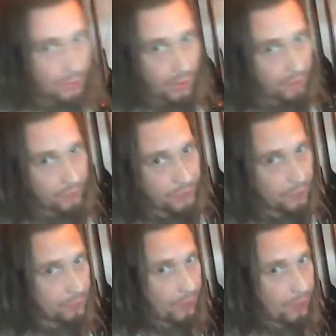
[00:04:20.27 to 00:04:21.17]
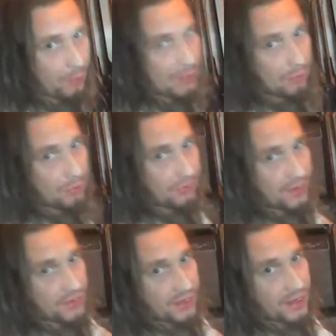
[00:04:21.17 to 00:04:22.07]
I've got no problem. I mean, I'm not
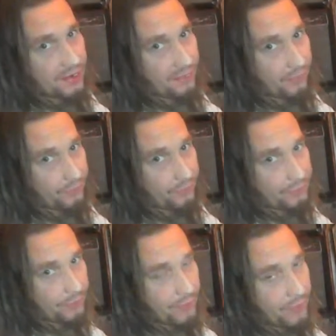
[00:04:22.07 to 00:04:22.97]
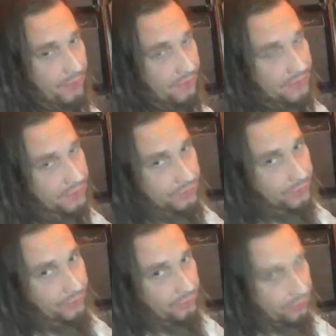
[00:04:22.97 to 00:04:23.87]
changing anything on this guitar.